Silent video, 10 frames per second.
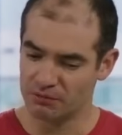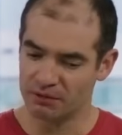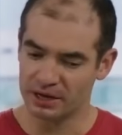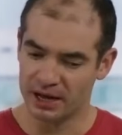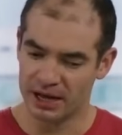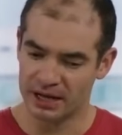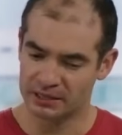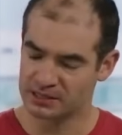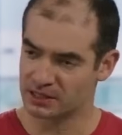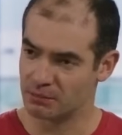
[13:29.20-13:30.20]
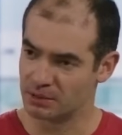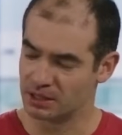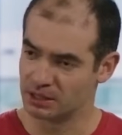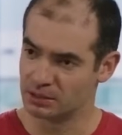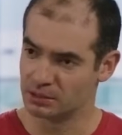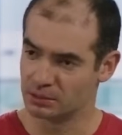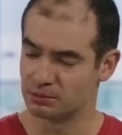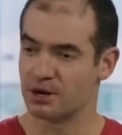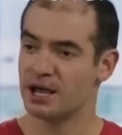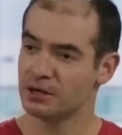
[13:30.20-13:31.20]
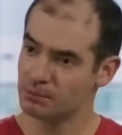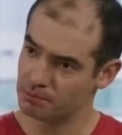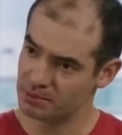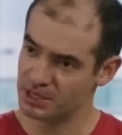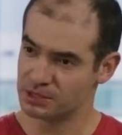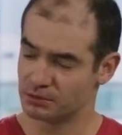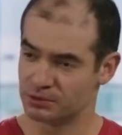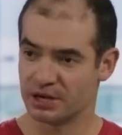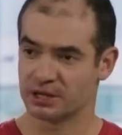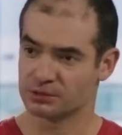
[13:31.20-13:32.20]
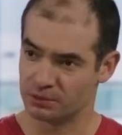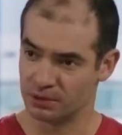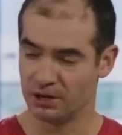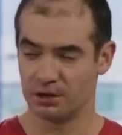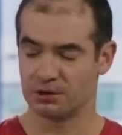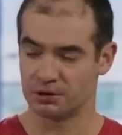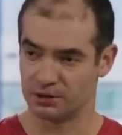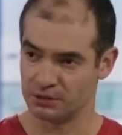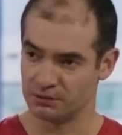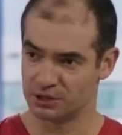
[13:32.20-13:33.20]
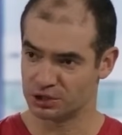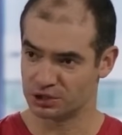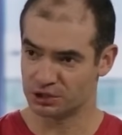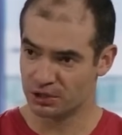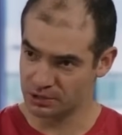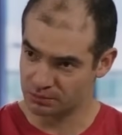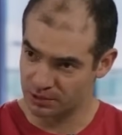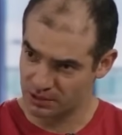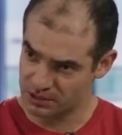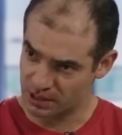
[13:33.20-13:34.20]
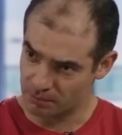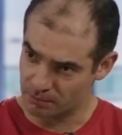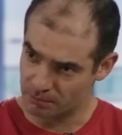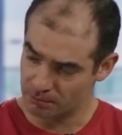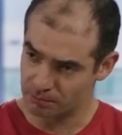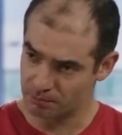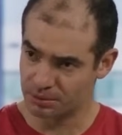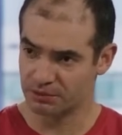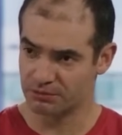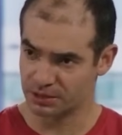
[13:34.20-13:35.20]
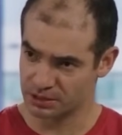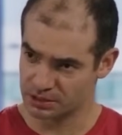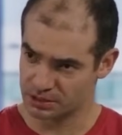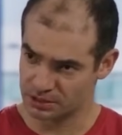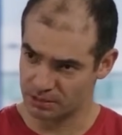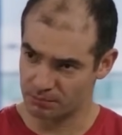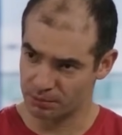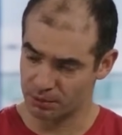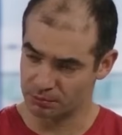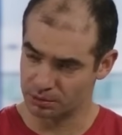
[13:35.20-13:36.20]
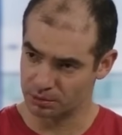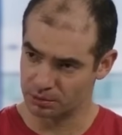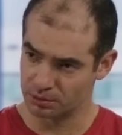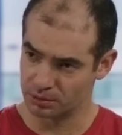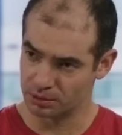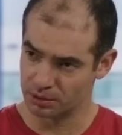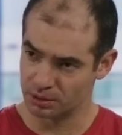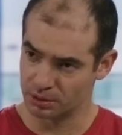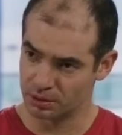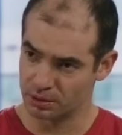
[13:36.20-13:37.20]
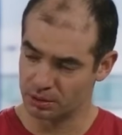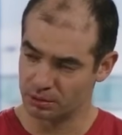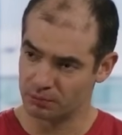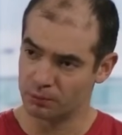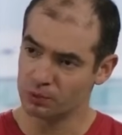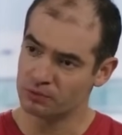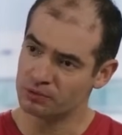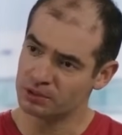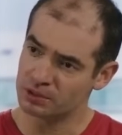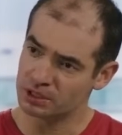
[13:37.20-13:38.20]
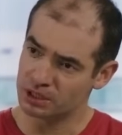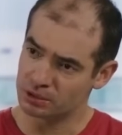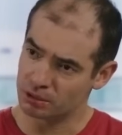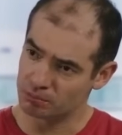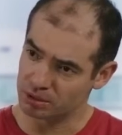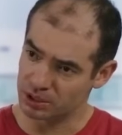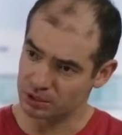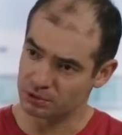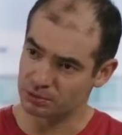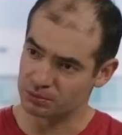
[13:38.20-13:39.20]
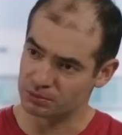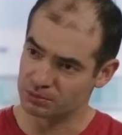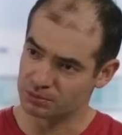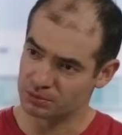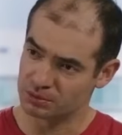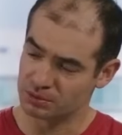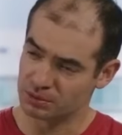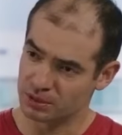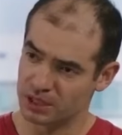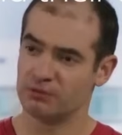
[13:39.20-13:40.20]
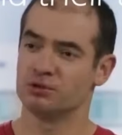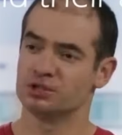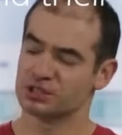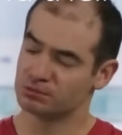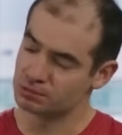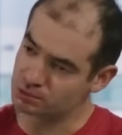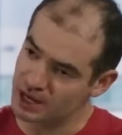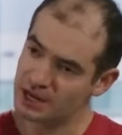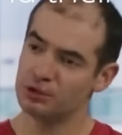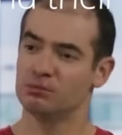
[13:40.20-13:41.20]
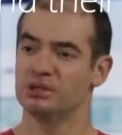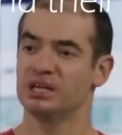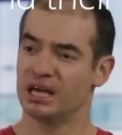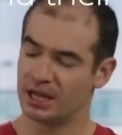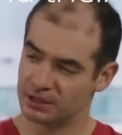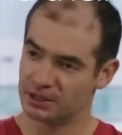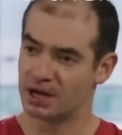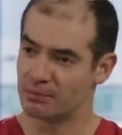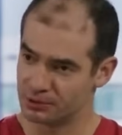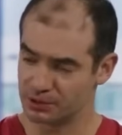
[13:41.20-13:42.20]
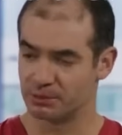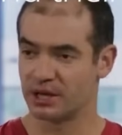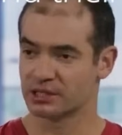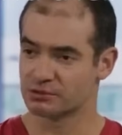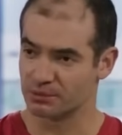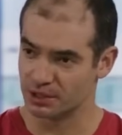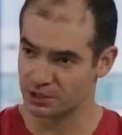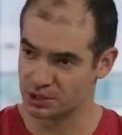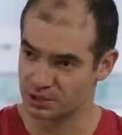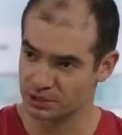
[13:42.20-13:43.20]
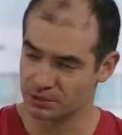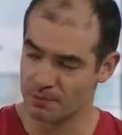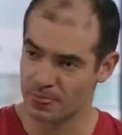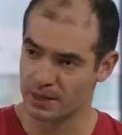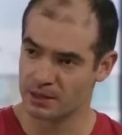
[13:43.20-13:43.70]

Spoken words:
If I had some random piece of text on the internet which starts with some prefix, some prompt, what will it complete to? Mm-hmm. If you just randomly ended up on some text from the internet.